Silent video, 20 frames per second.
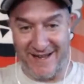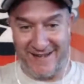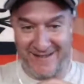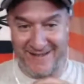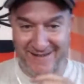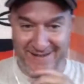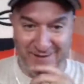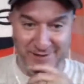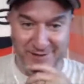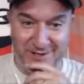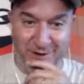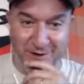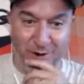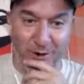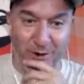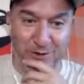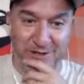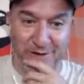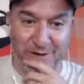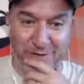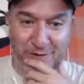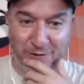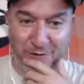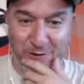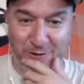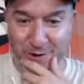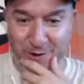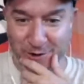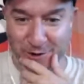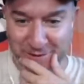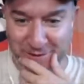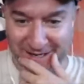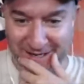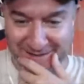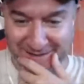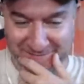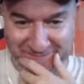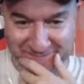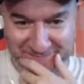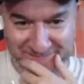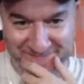It was a whole different world, right. man.